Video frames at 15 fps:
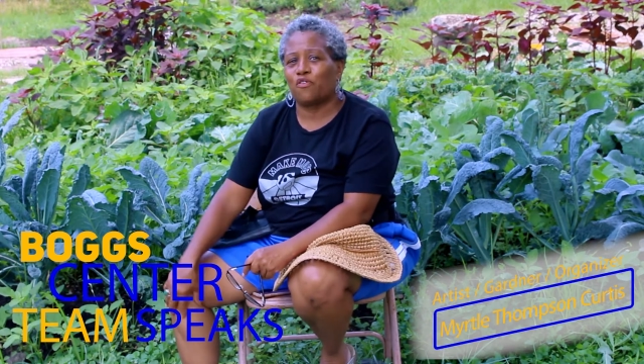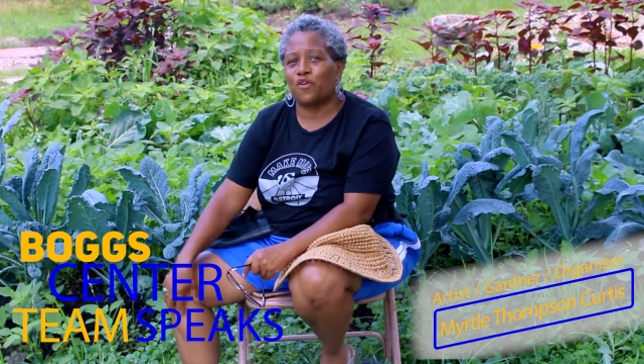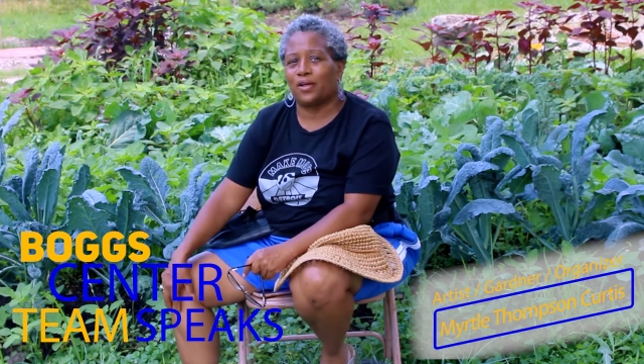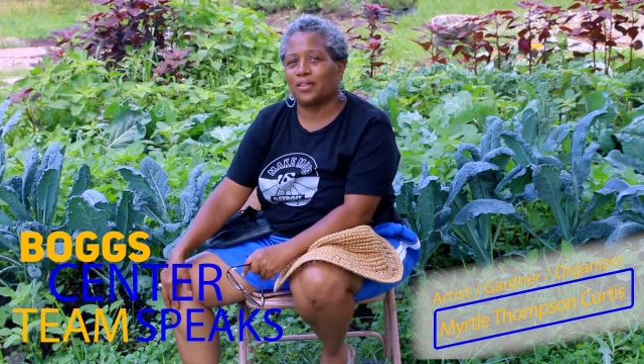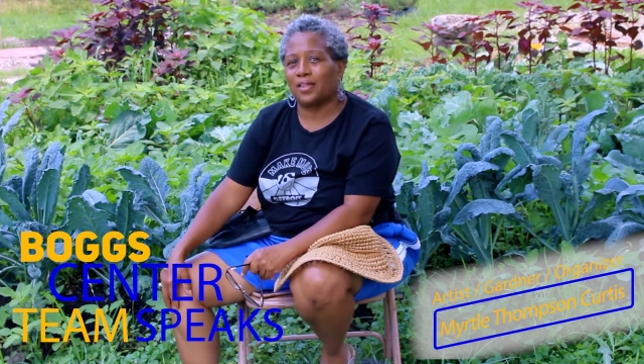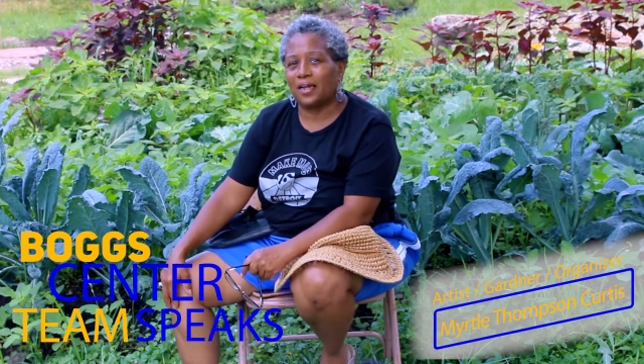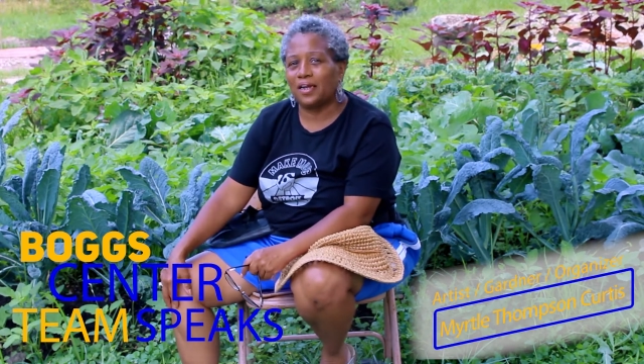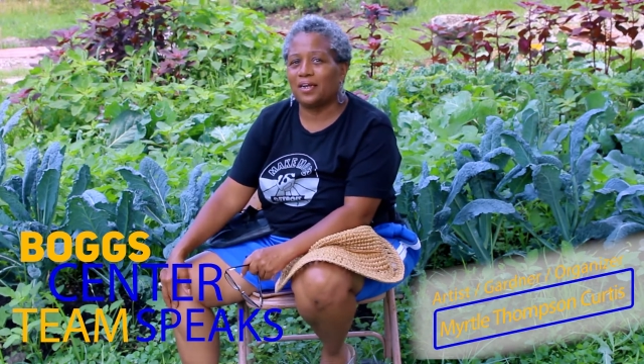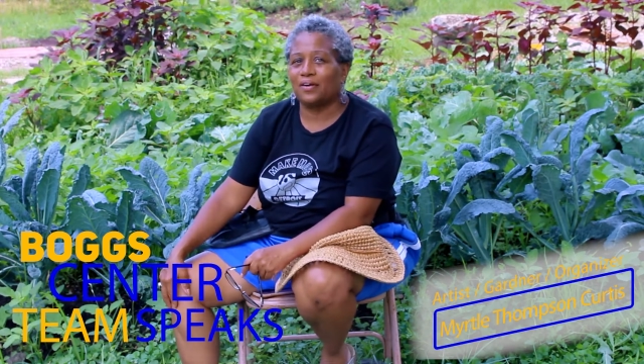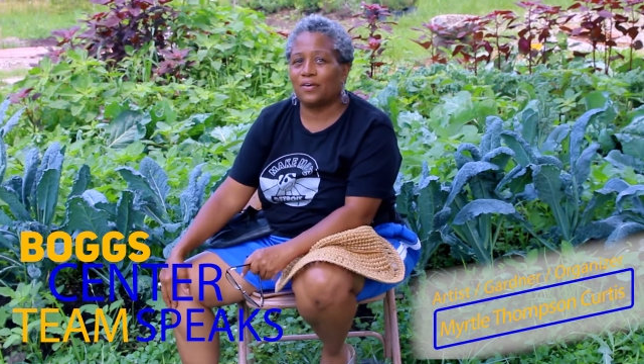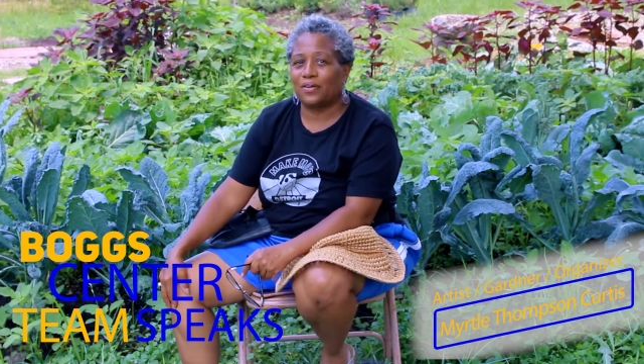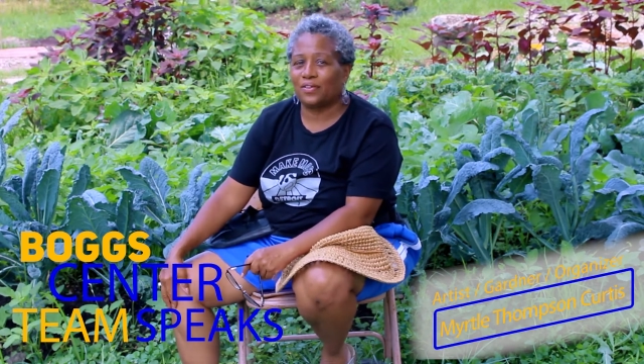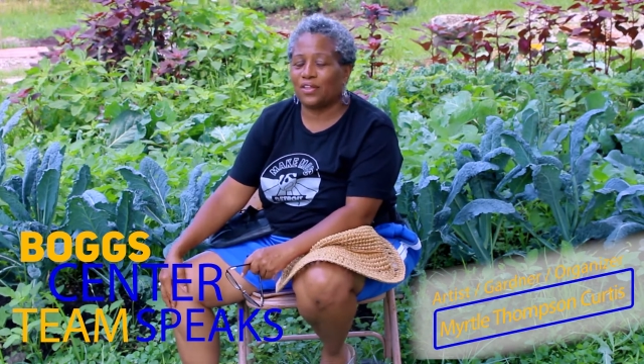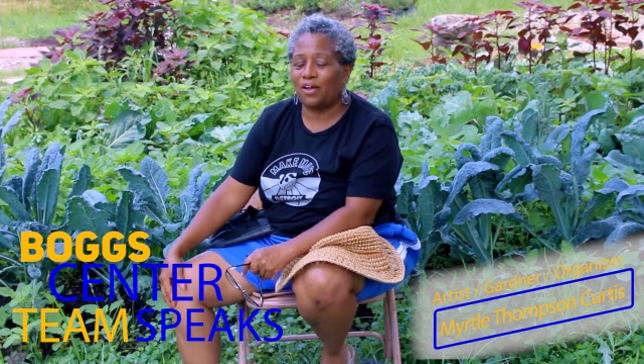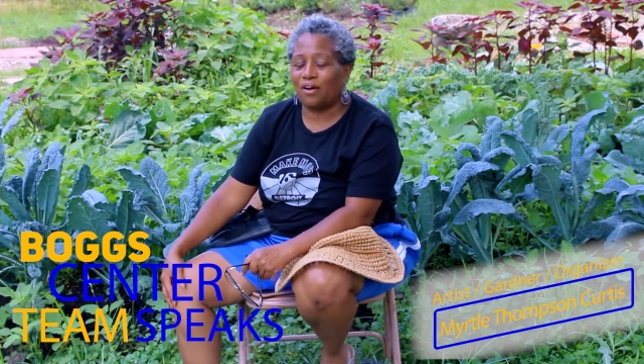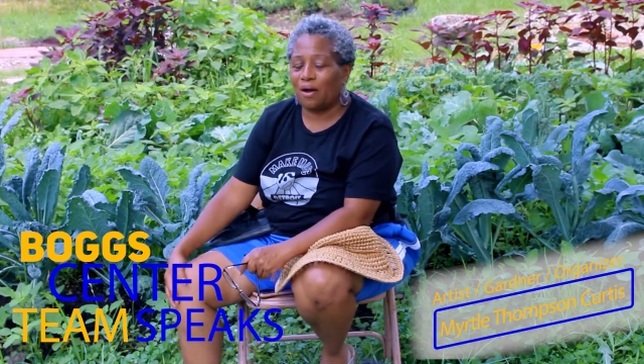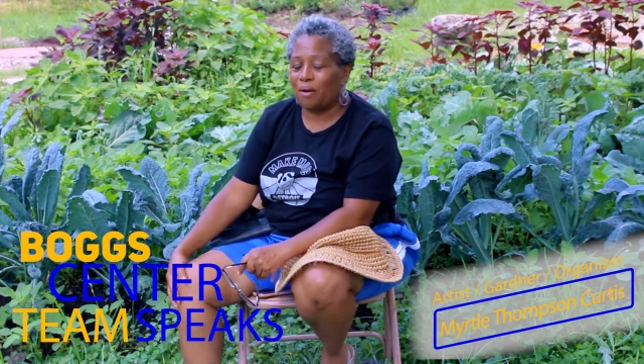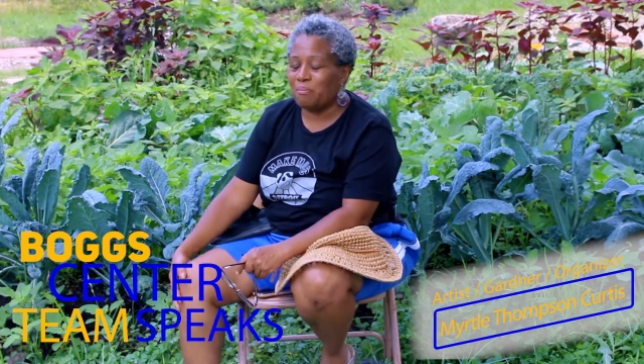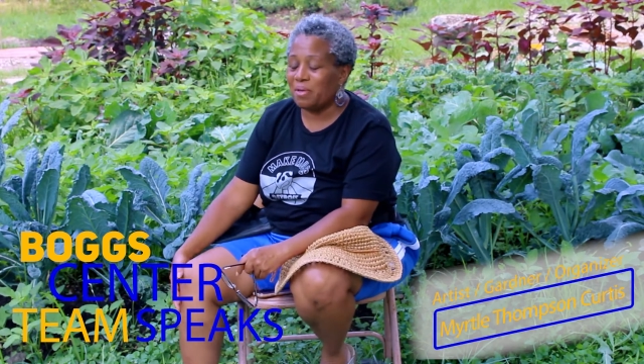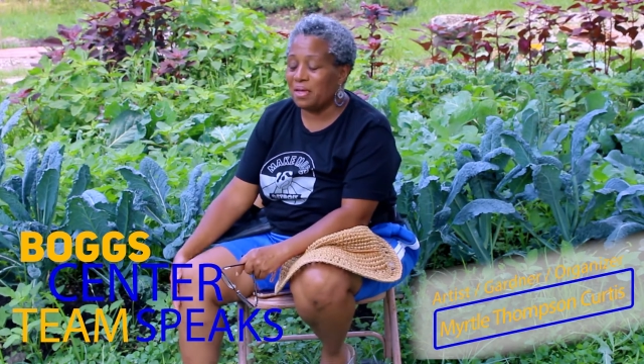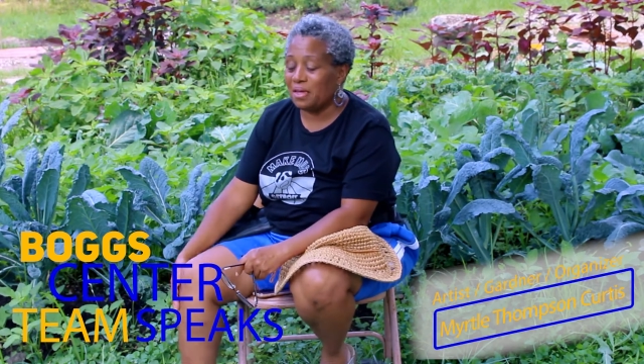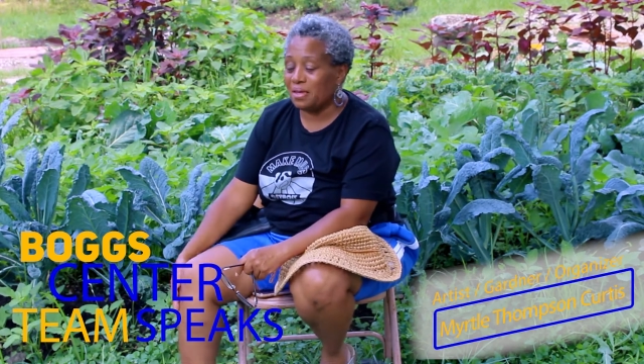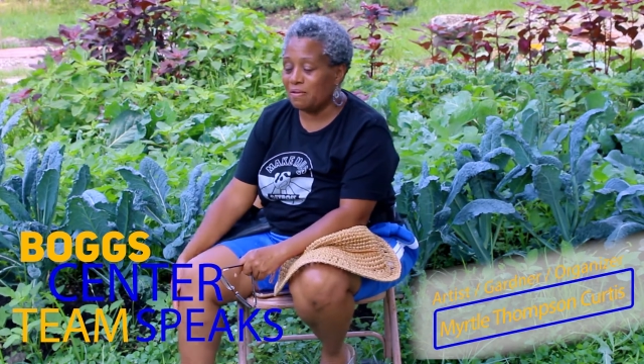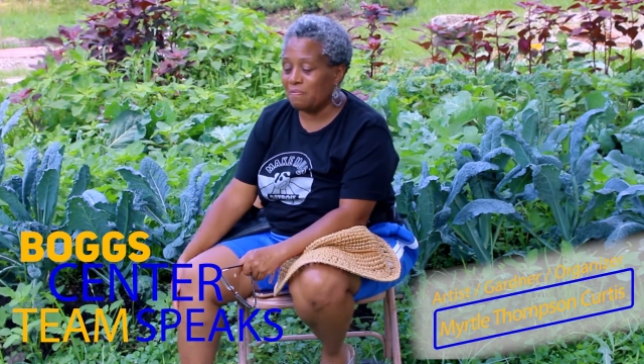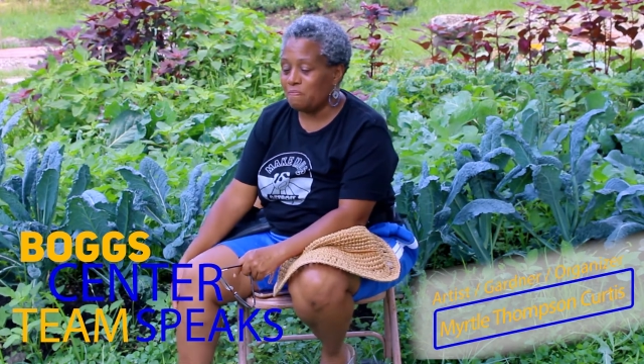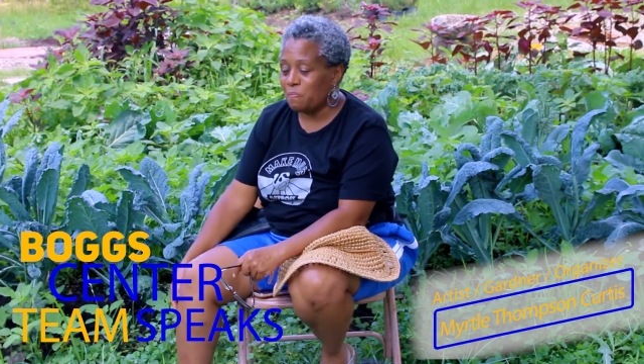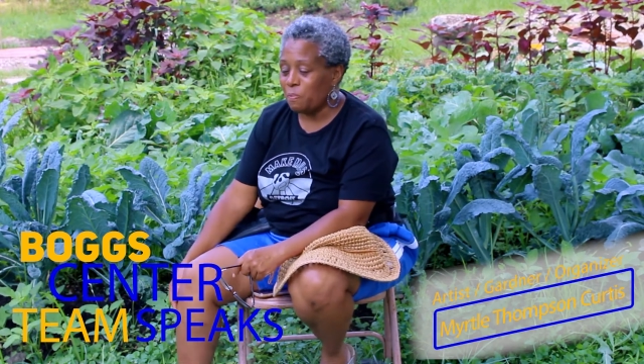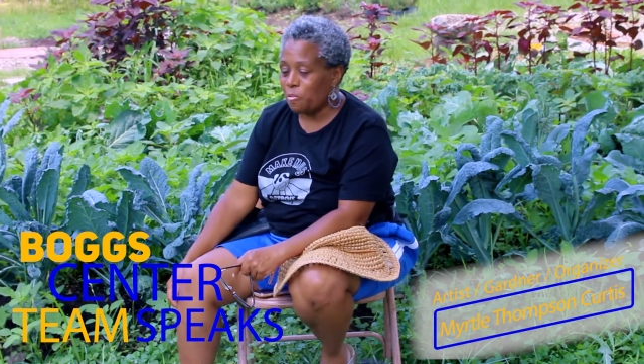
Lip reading: front than there are men.